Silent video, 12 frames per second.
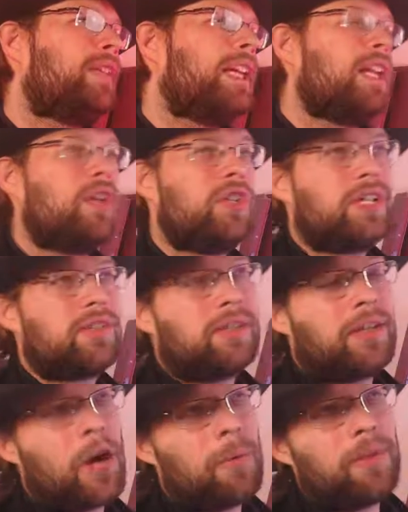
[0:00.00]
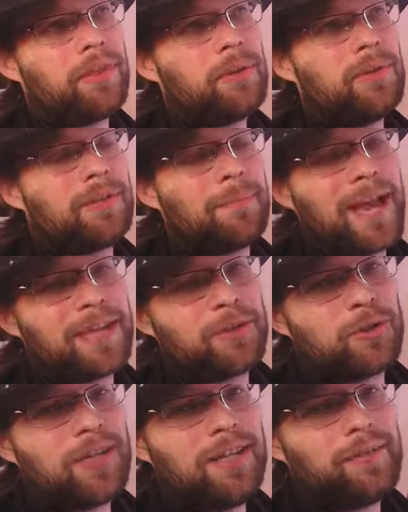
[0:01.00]
just going through this Master
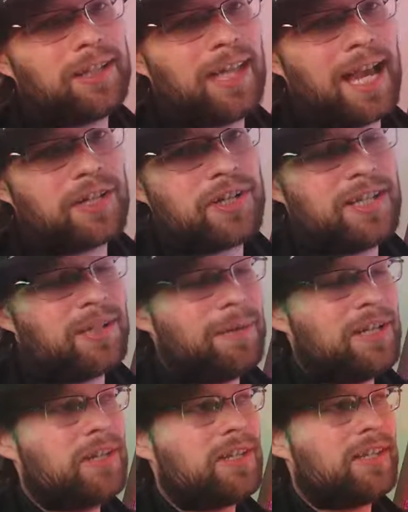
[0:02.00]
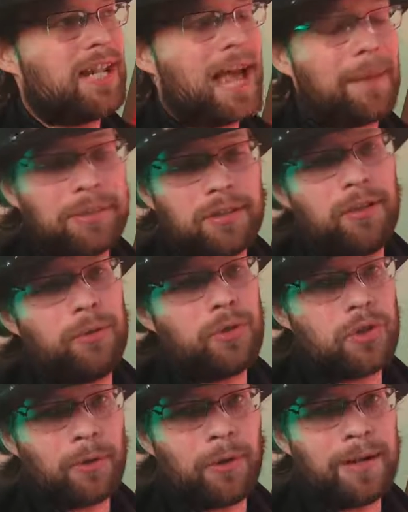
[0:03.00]
Chief Collection has been just an absolute
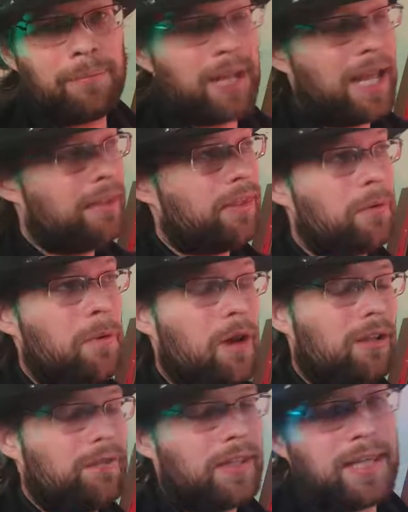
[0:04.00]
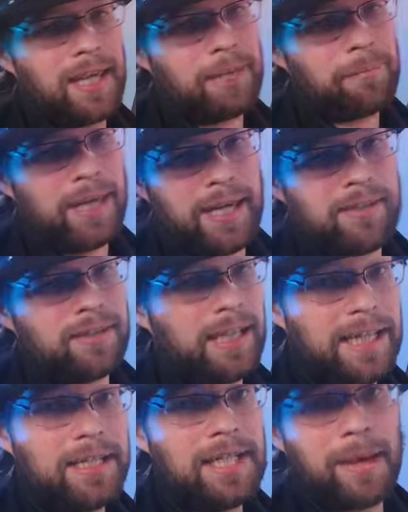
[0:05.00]
joy. Playing through all of the campaigns
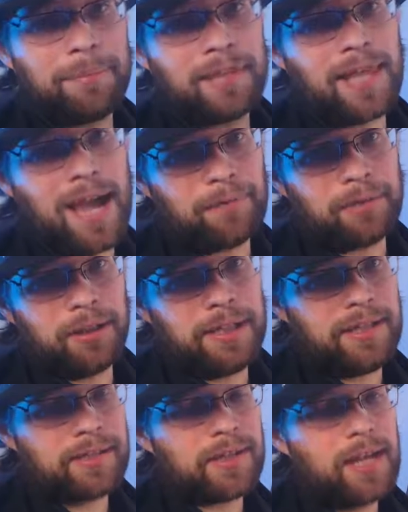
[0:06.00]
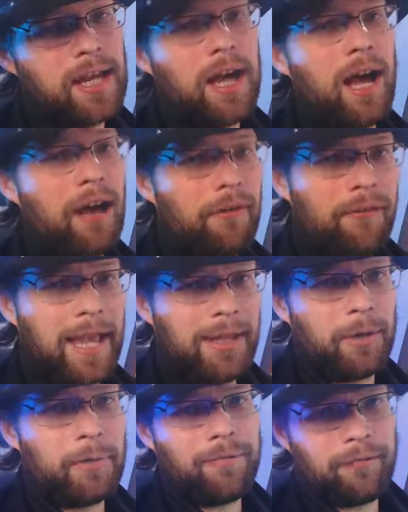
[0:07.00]
leading up to that release of
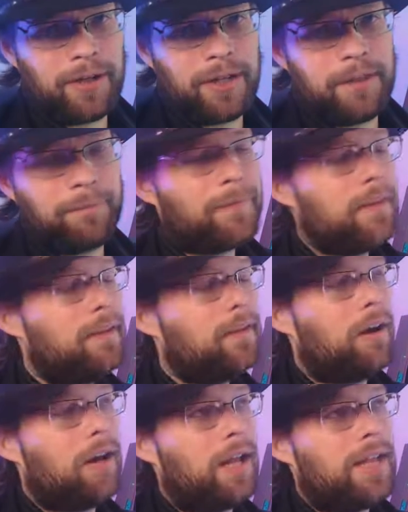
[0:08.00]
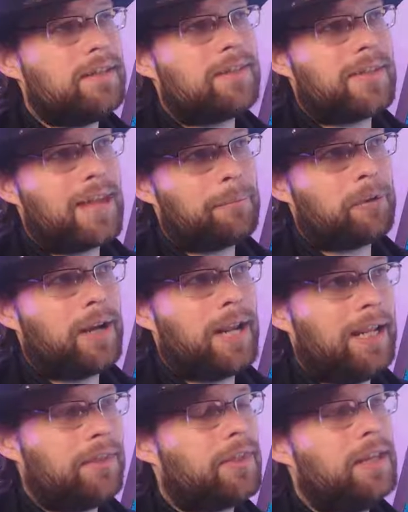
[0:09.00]
Halo Infinite on December
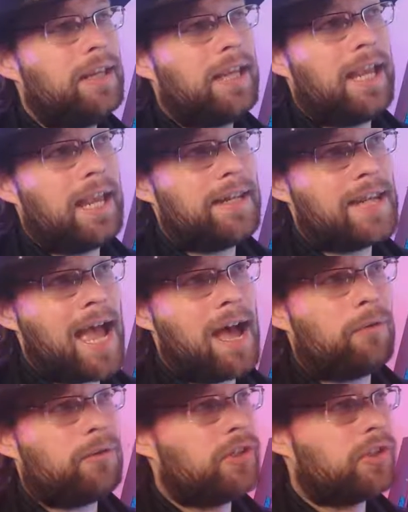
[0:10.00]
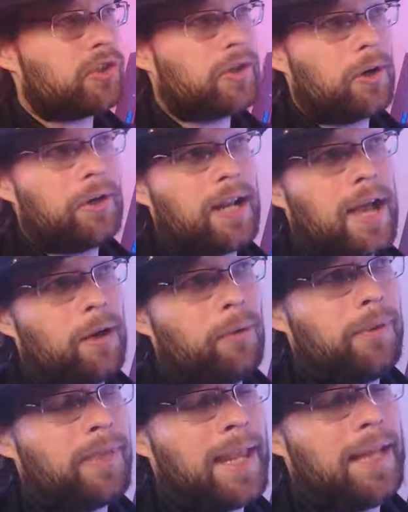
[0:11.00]
8th. And now just starting out
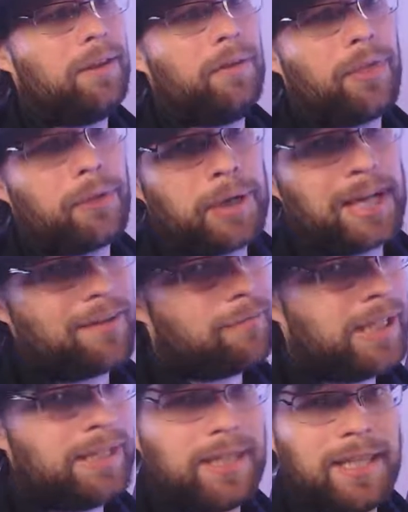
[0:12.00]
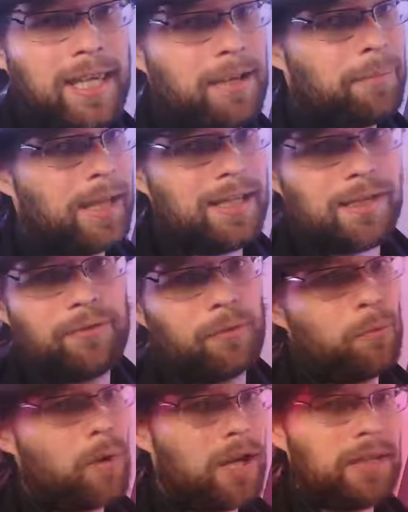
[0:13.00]
with Halo 3, I've beaten the campaigns for 1 and